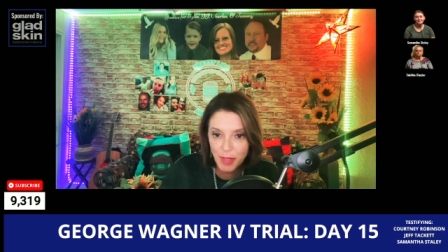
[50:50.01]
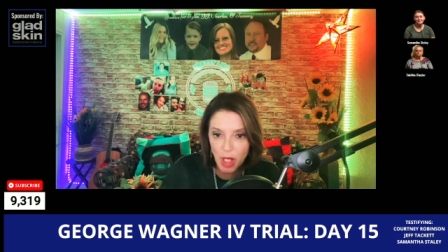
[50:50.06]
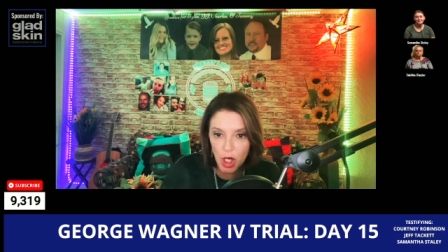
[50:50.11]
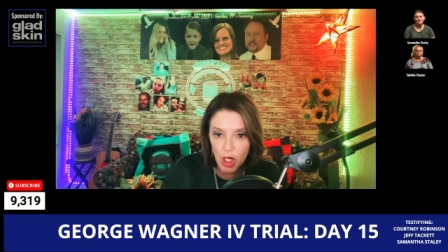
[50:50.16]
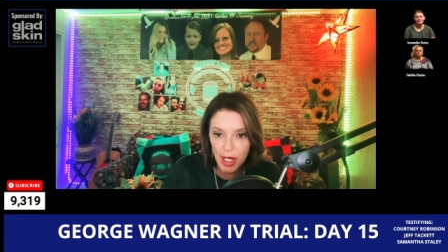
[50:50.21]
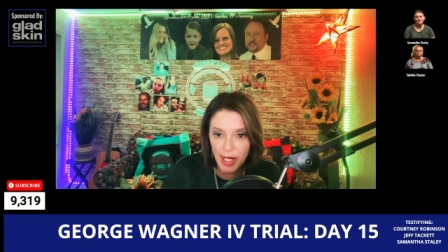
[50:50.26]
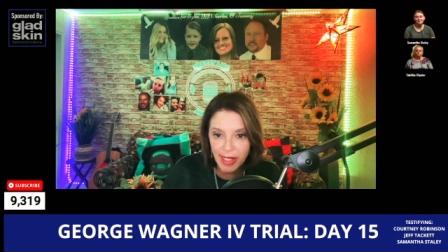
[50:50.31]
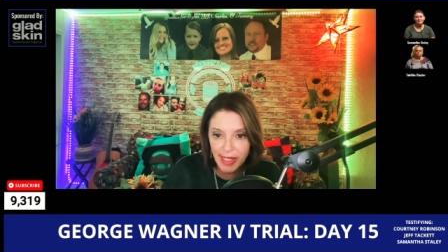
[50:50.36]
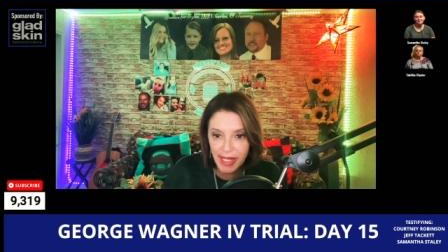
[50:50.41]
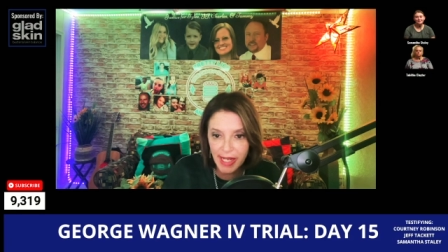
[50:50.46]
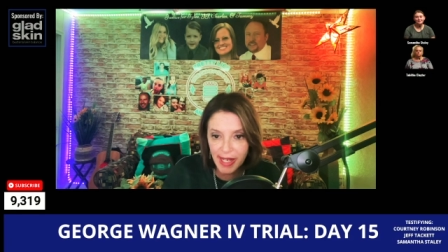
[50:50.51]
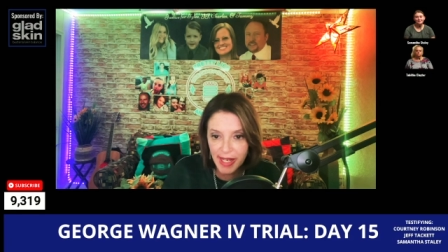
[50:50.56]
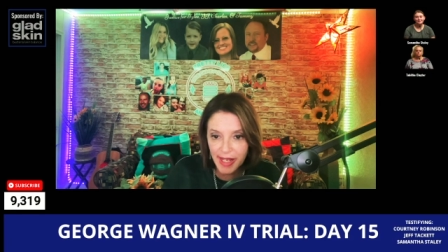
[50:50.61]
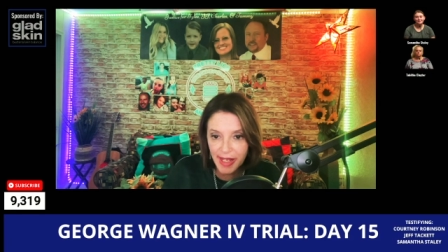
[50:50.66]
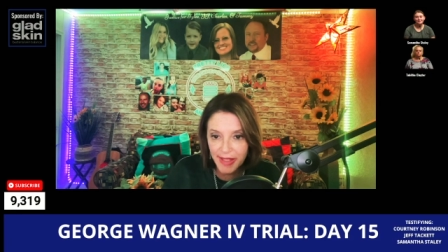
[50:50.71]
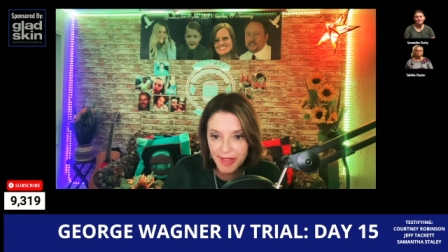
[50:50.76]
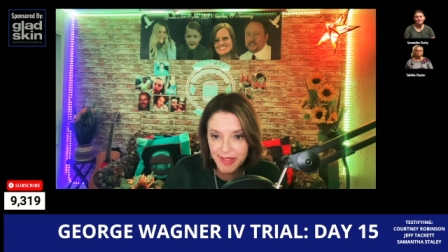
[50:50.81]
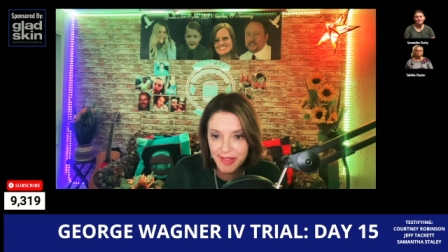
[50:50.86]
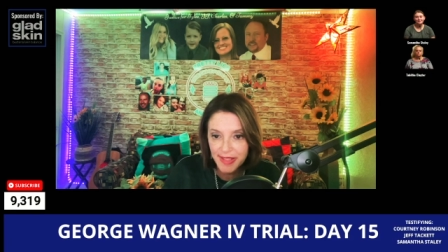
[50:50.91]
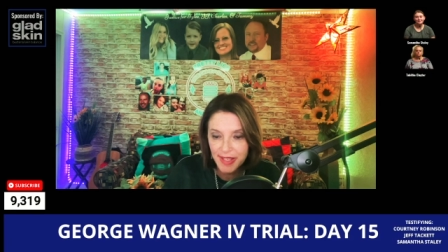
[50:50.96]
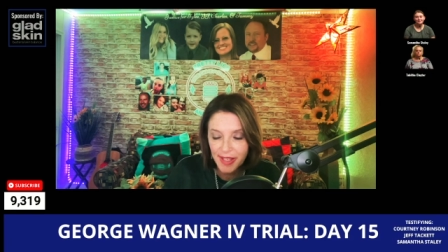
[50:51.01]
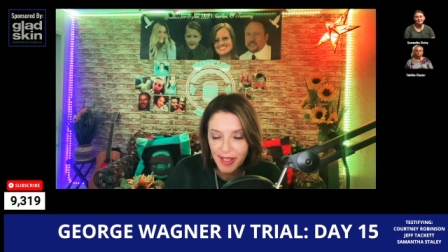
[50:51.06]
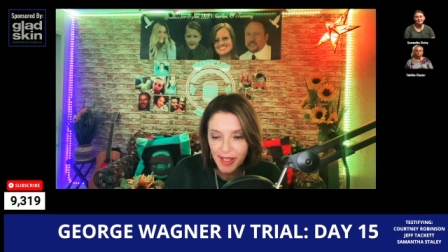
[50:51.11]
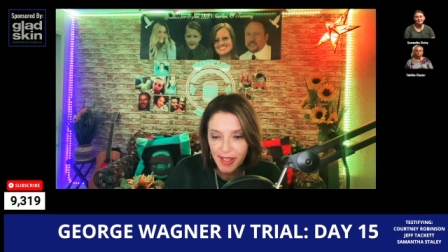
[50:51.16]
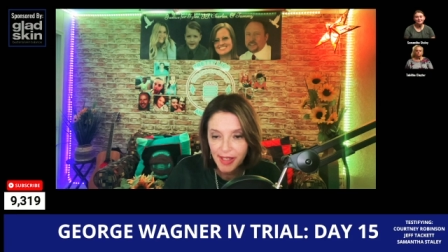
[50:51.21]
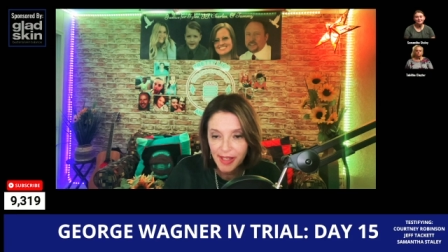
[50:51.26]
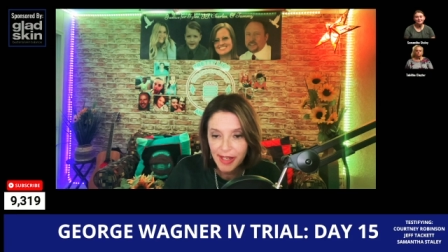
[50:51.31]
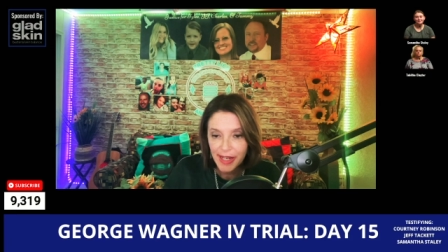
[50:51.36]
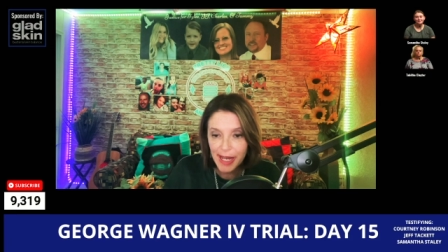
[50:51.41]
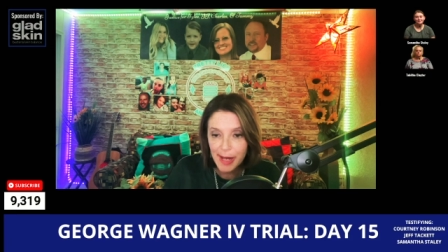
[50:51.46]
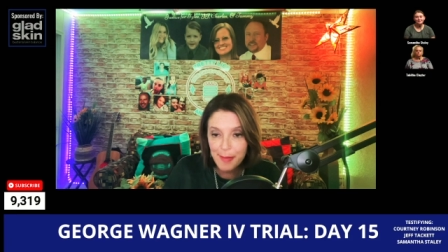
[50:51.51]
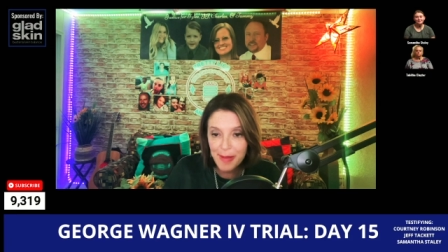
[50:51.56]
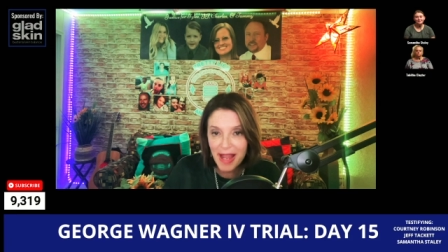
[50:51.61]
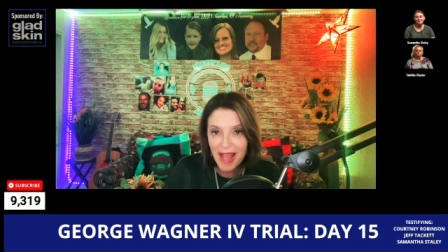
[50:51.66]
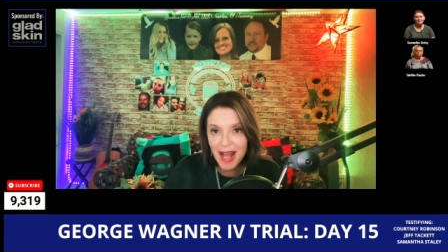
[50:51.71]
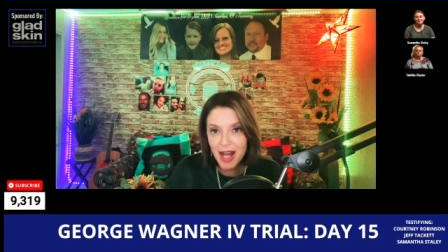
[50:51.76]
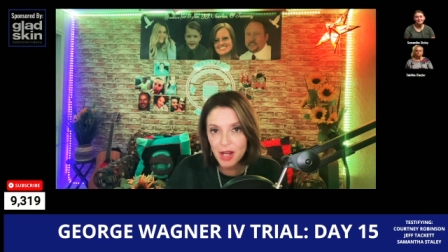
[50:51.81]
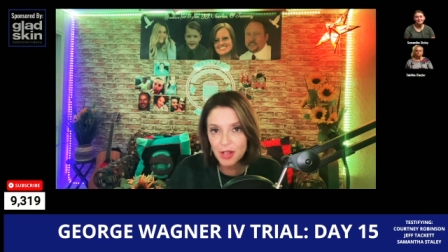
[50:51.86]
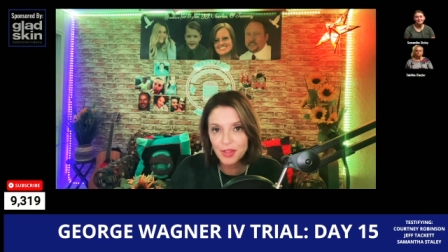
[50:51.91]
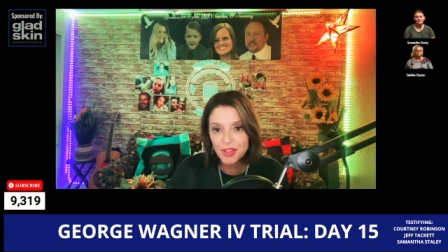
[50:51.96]
All right, guys, I'm
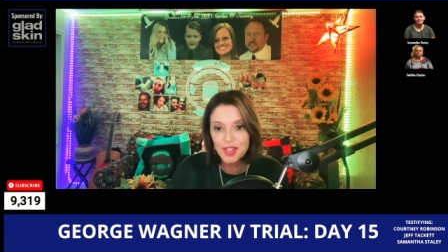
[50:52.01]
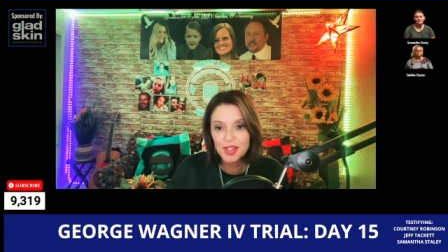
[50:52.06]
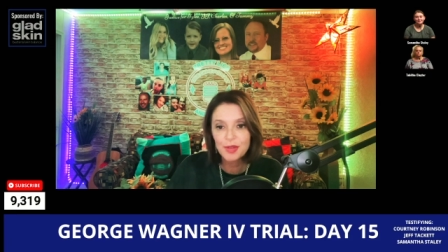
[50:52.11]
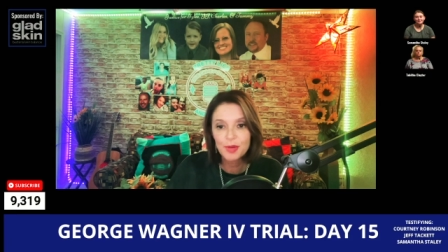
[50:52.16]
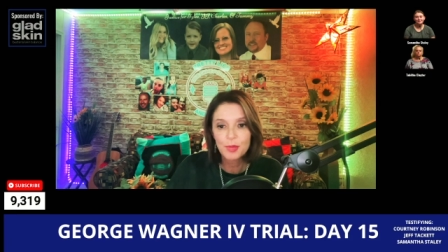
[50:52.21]
out.